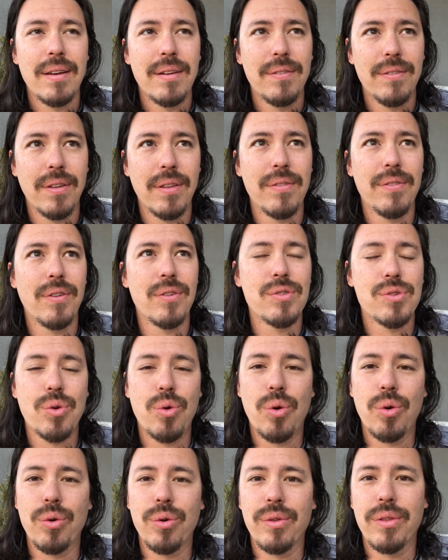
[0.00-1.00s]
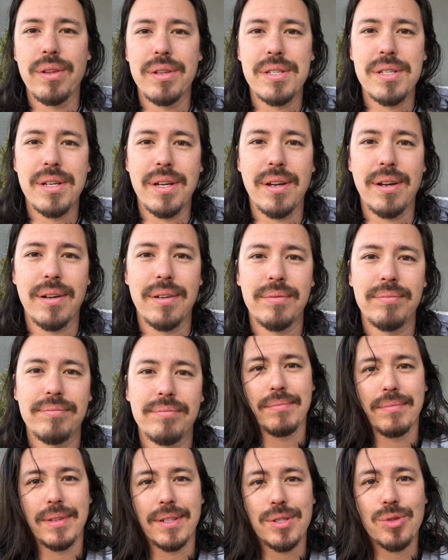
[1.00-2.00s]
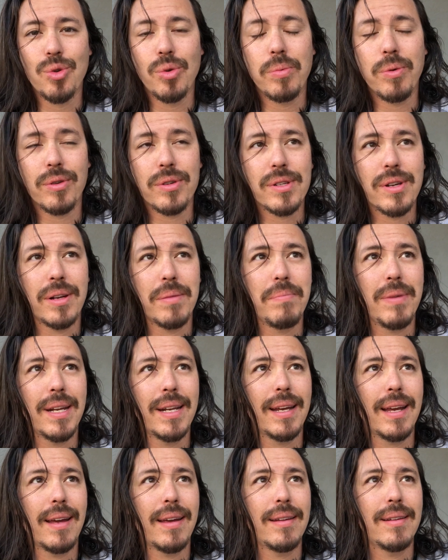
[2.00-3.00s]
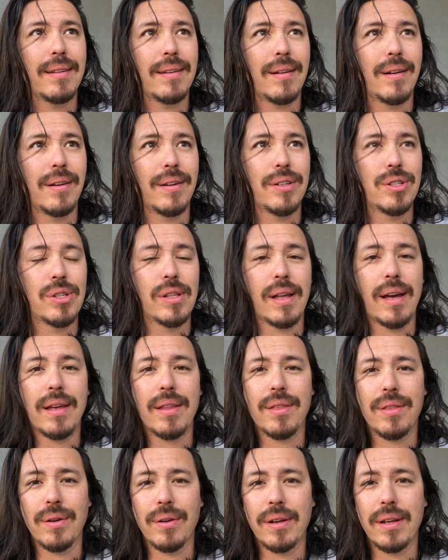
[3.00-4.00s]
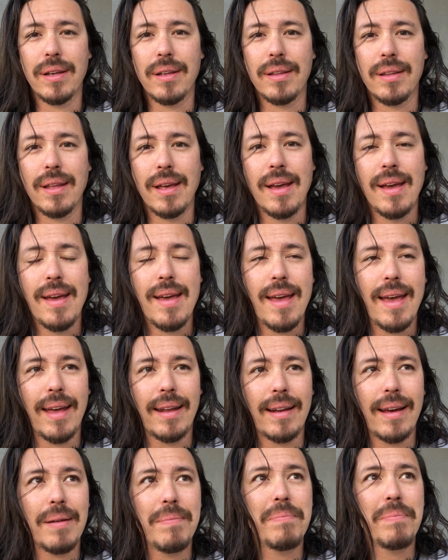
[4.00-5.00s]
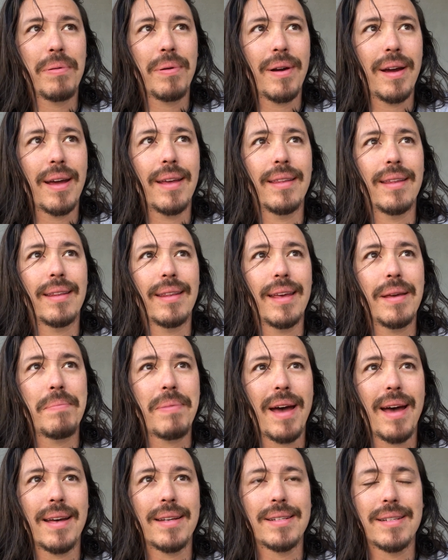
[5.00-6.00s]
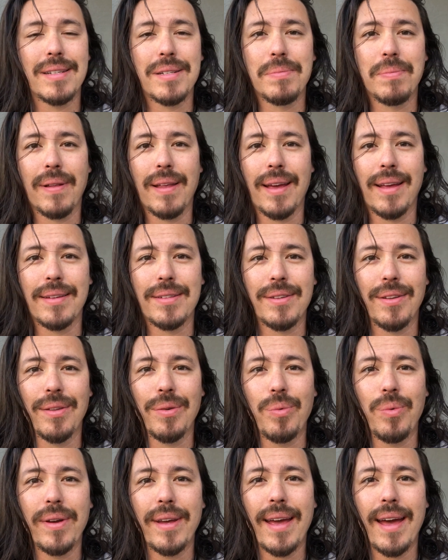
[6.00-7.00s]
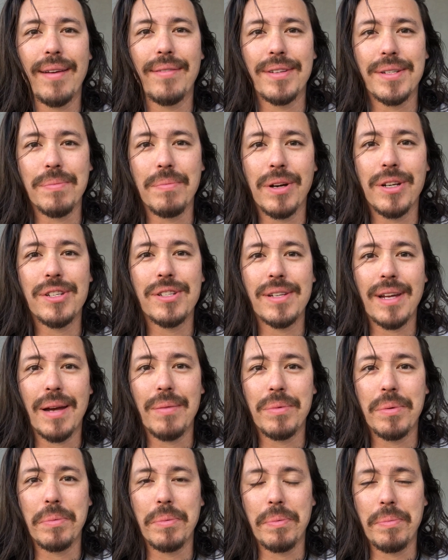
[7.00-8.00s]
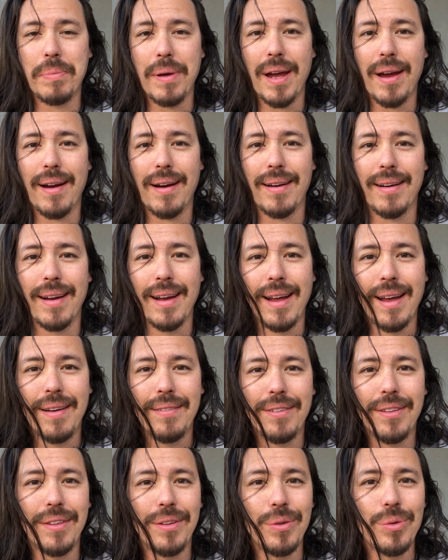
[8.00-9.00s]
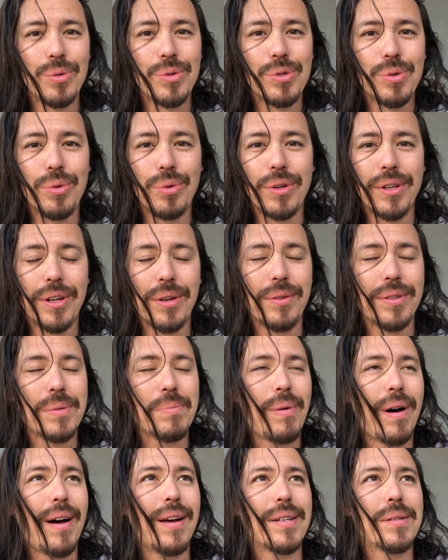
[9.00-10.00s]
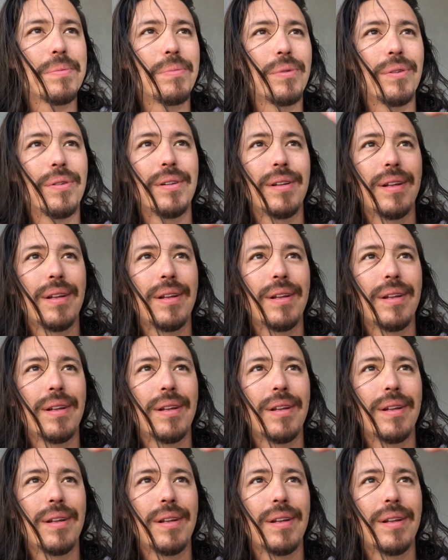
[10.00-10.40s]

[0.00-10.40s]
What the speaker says: for the first quarter of this year. The school board's going to meet again on July 30th, and I pray that they pass this plan so that we have as much time to prepare for the new school year as possible.